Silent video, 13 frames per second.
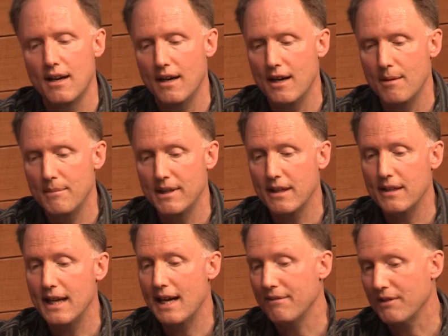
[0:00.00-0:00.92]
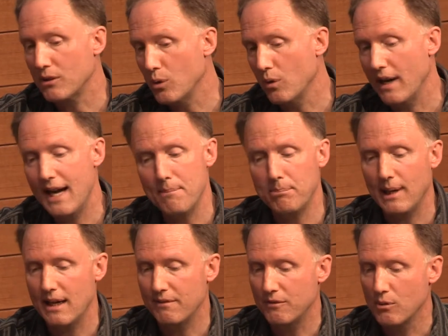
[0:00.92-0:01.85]
and then they have a cool app
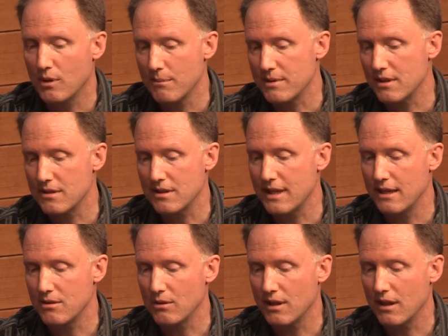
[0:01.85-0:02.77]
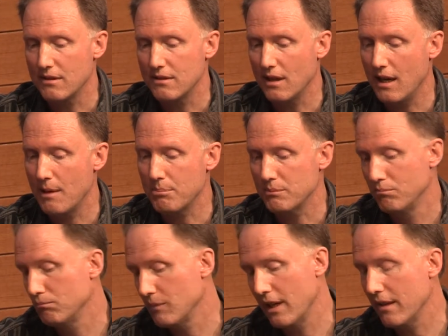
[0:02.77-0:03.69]
platform such as Android on top,
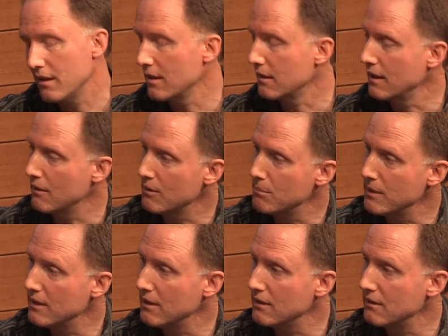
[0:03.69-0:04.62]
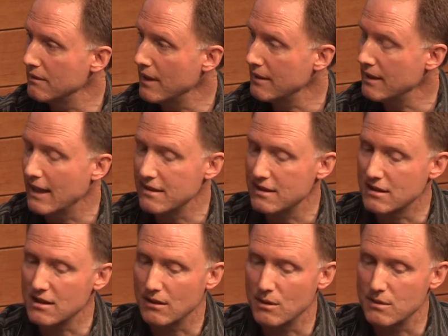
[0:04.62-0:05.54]
I think that would be a
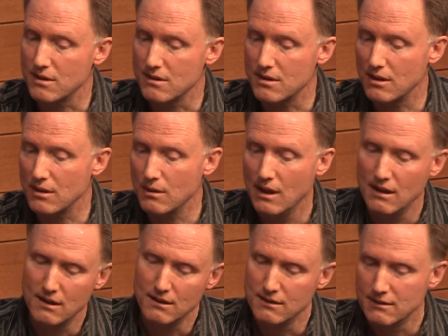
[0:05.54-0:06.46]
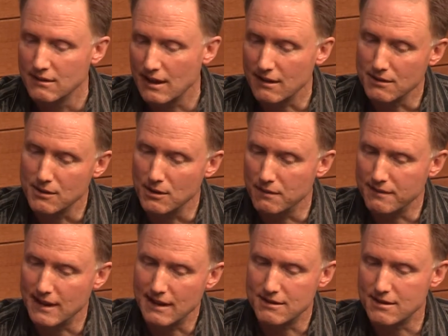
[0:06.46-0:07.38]
fantastic solution. So I don't know
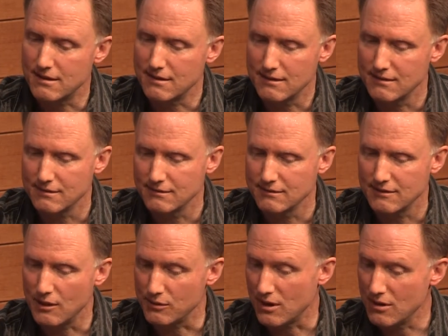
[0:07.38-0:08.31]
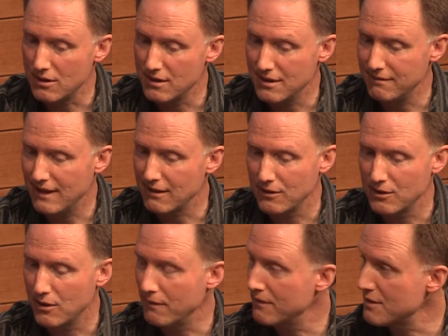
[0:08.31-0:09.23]
if that's alternative. I don't
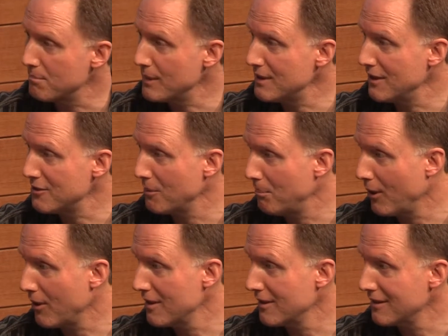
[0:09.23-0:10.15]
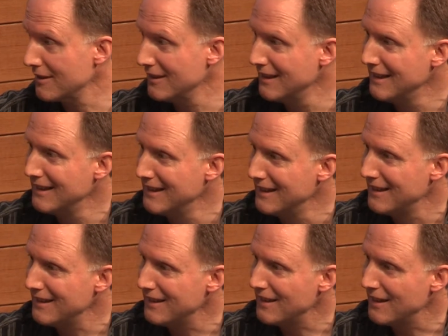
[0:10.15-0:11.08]
know if it's potential partner. Okay.
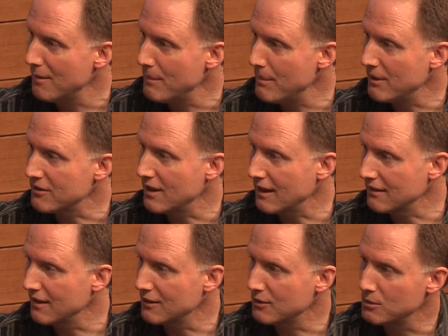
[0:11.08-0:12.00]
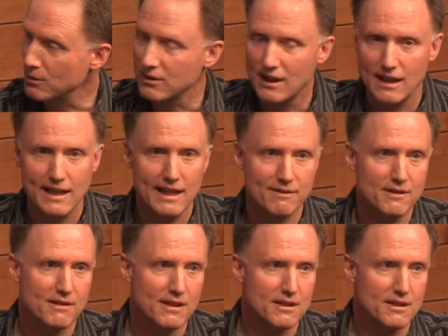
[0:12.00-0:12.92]
Maybe I'll talk to the Google guy
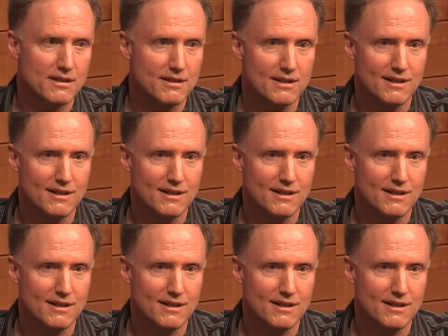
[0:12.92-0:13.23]
after this.